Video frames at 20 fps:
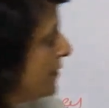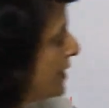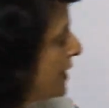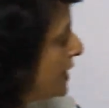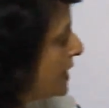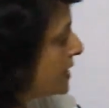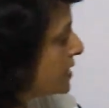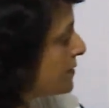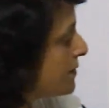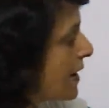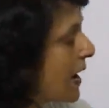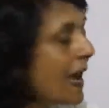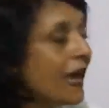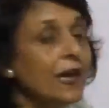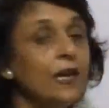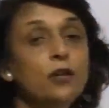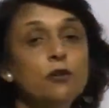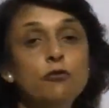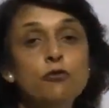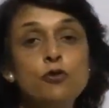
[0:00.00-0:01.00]
these
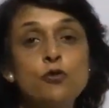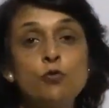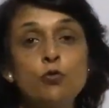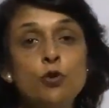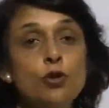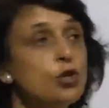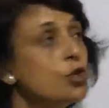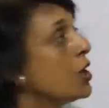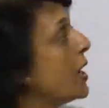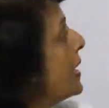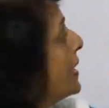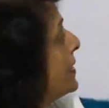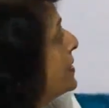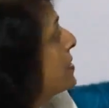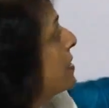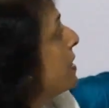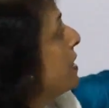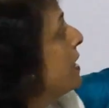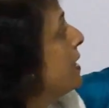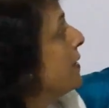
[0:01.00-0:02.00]
values would
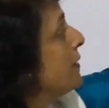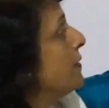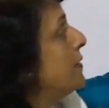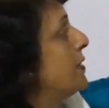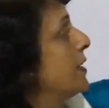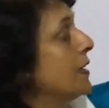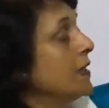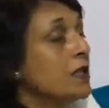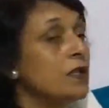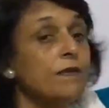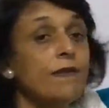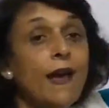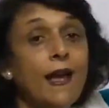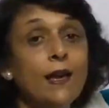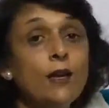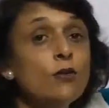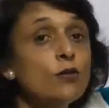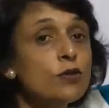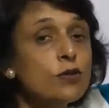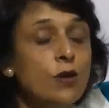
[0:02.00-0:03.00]
change. This
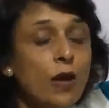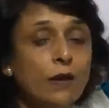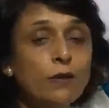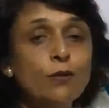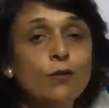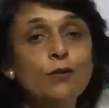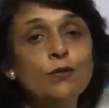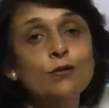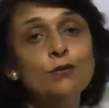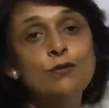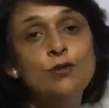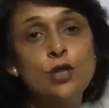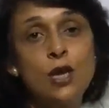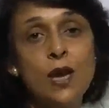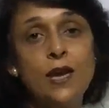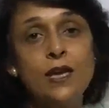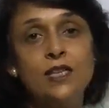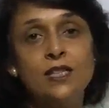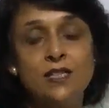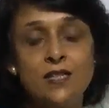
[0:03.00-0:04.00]
value is not going to
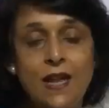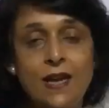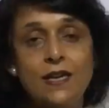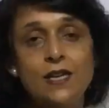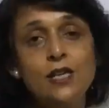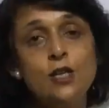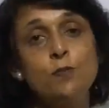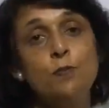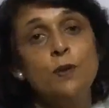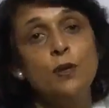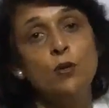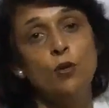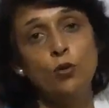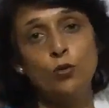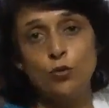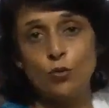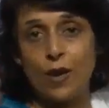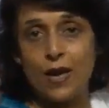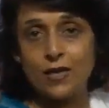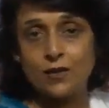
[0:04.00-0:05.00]
change. That is
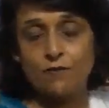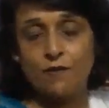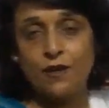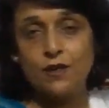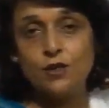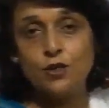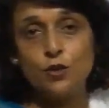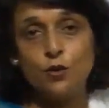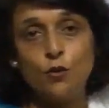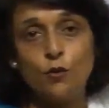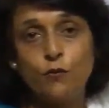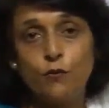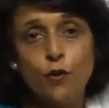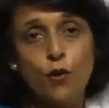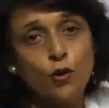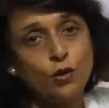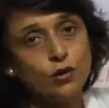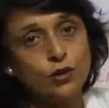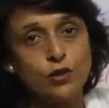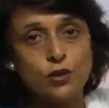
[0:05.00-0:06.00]
PO2 as
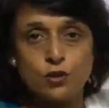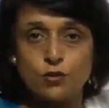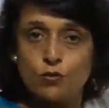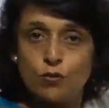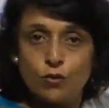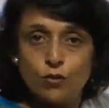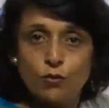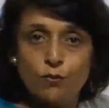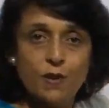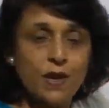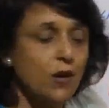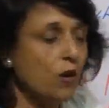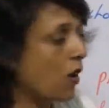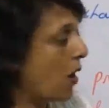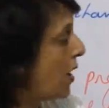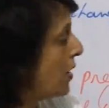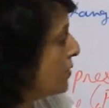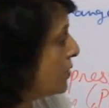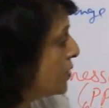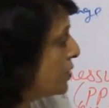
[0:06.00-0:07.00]
104. This is going to be
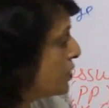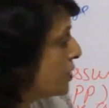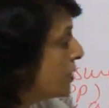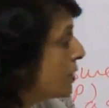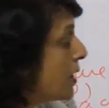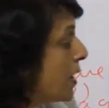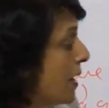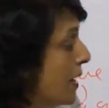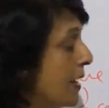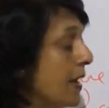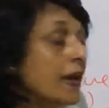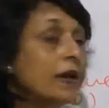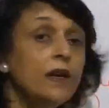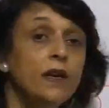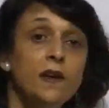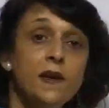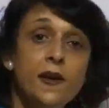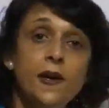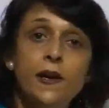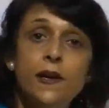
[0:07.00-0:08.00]
constant.
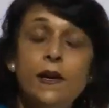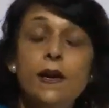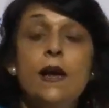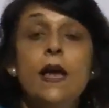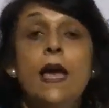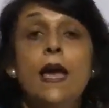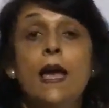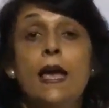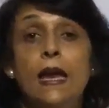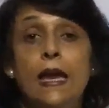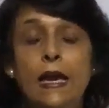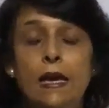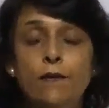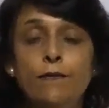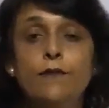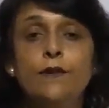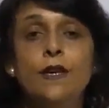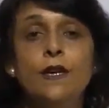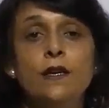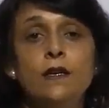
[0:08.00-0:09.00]
Here,
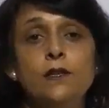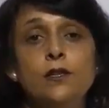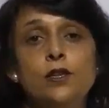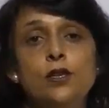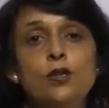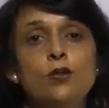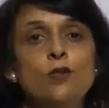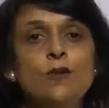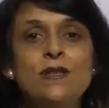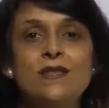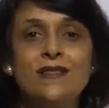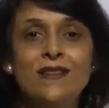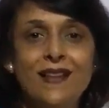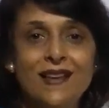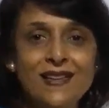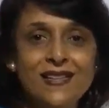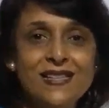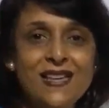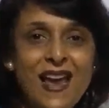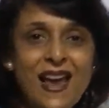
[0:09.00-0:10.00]
if the tissue is
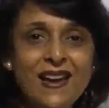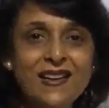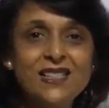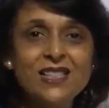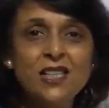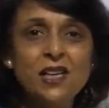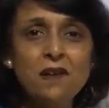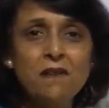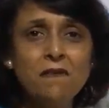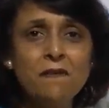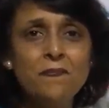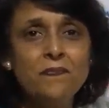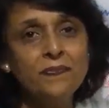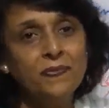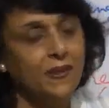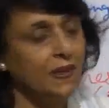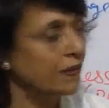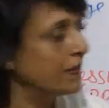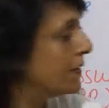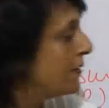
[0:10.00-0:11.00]
less active,
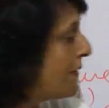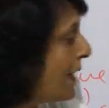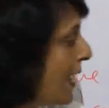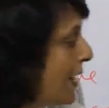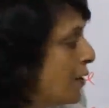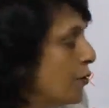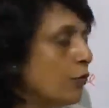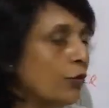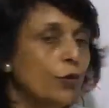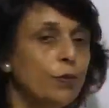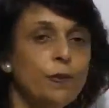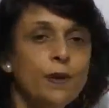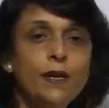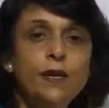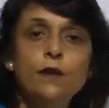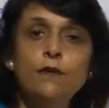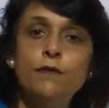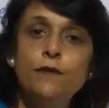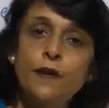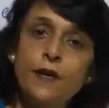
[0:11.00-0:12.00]
the value would be
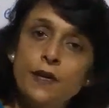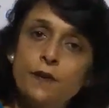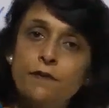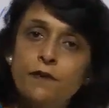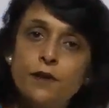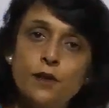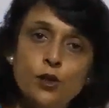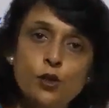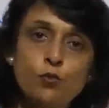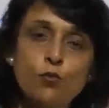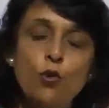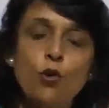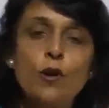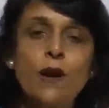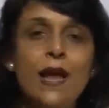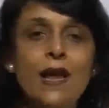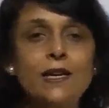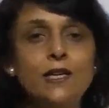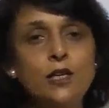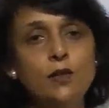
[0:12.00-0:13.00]
different. If it is
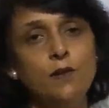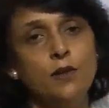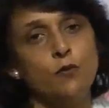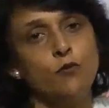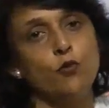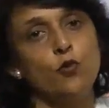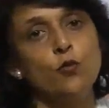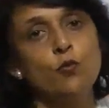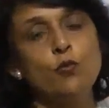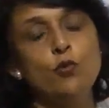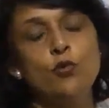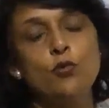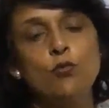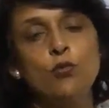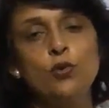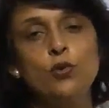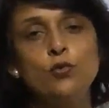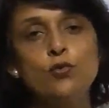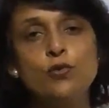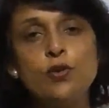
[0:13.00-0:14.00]
more active, it would
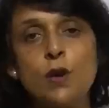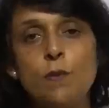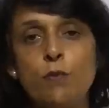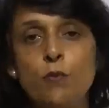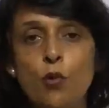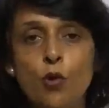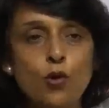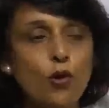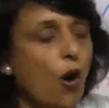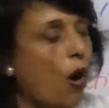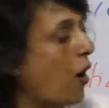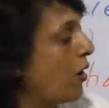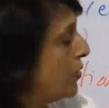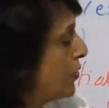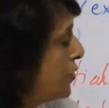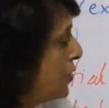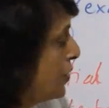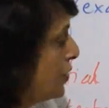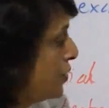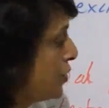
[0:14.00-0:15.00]
use up more
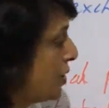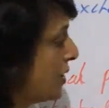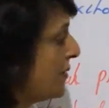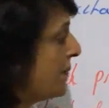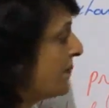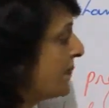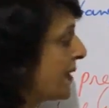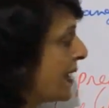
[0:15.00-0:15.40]
oxygen.